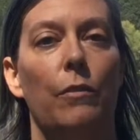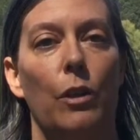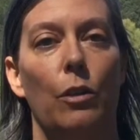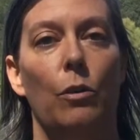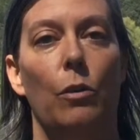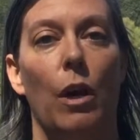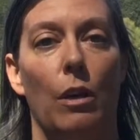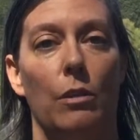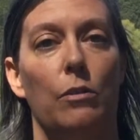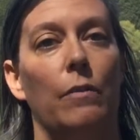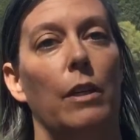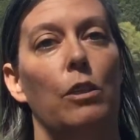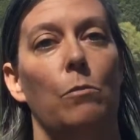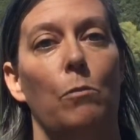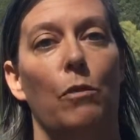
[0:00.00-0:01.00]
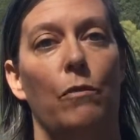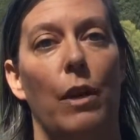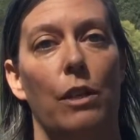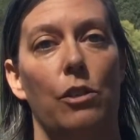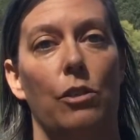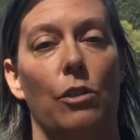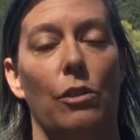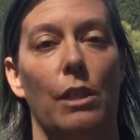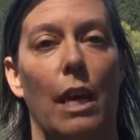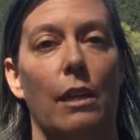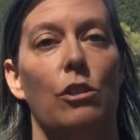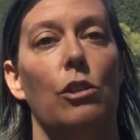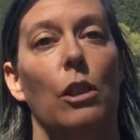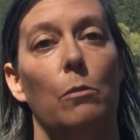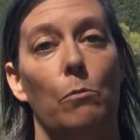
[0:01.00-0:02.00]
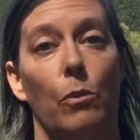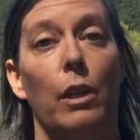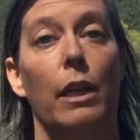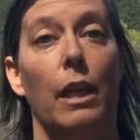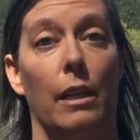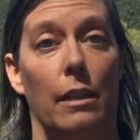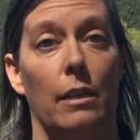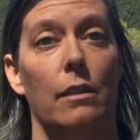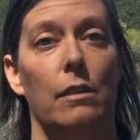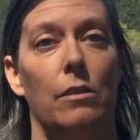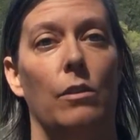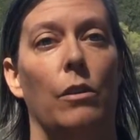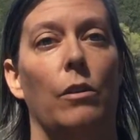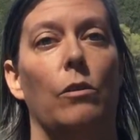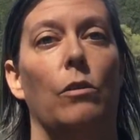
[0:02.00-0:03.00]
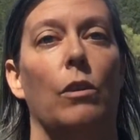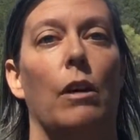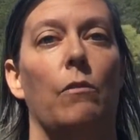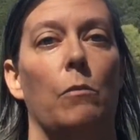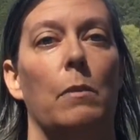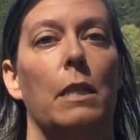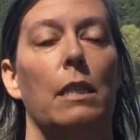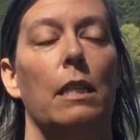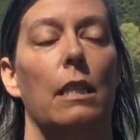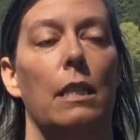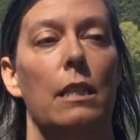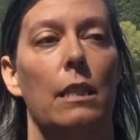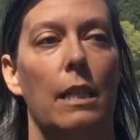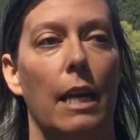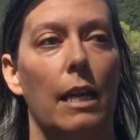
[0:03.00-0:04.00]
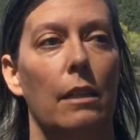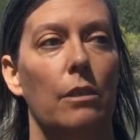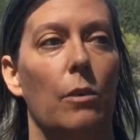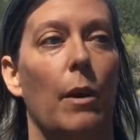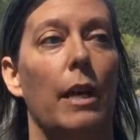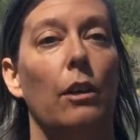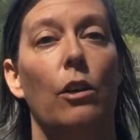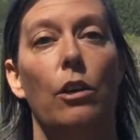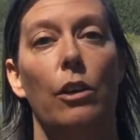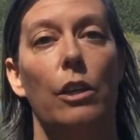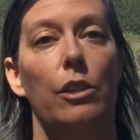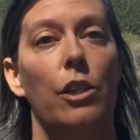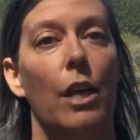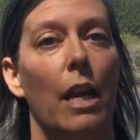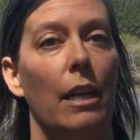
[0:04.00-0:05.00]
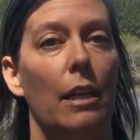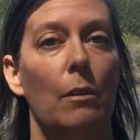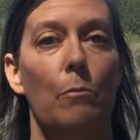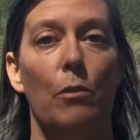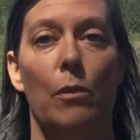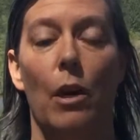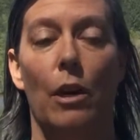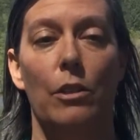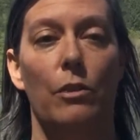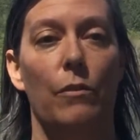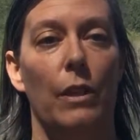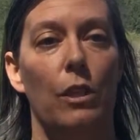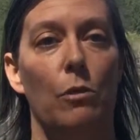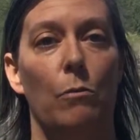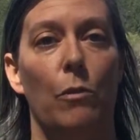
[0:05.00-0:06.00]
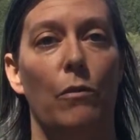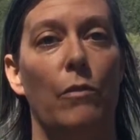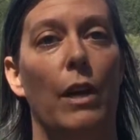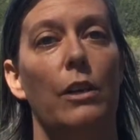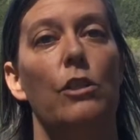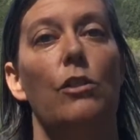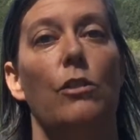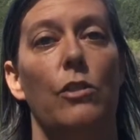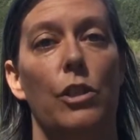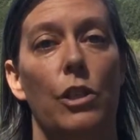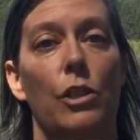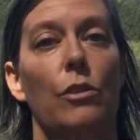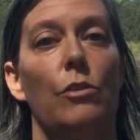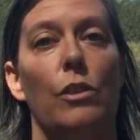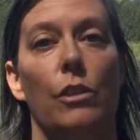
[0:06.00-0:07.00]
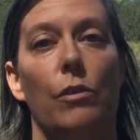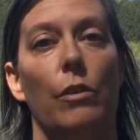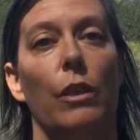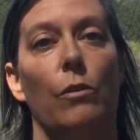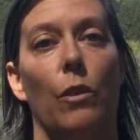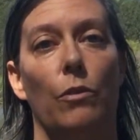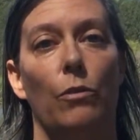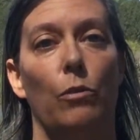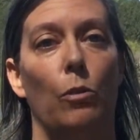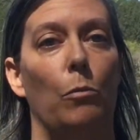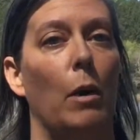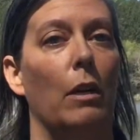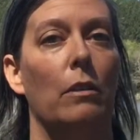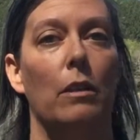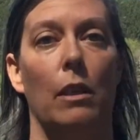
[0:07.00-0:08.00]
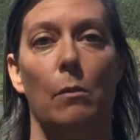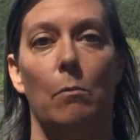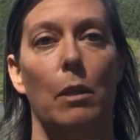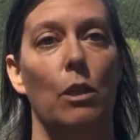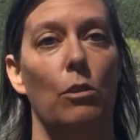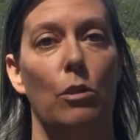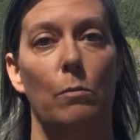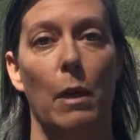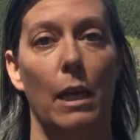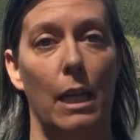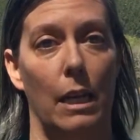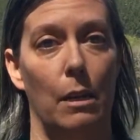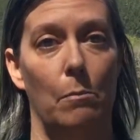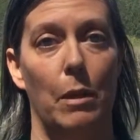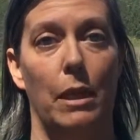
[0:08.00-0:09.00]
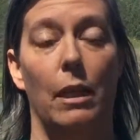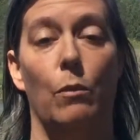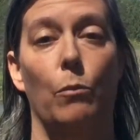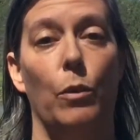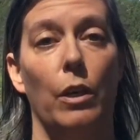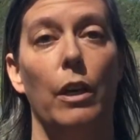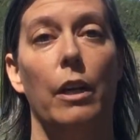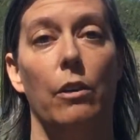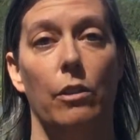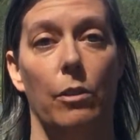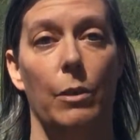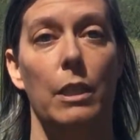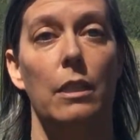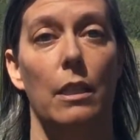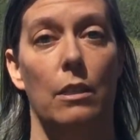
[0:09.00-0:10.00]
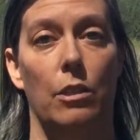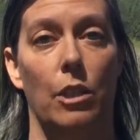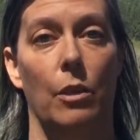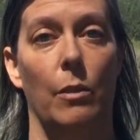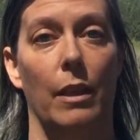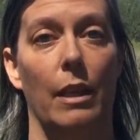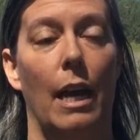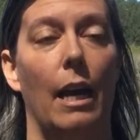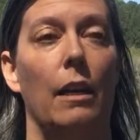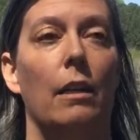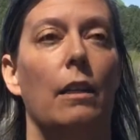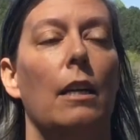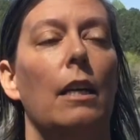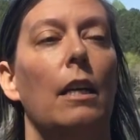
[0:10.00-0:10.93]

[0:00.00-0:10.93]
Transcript: few conservation professionals actually bringing this to local governments in the state. So I encourage any conservation professional to use the Green Growth Toolbox. It can be used by anybody, and we're here to assist you in that.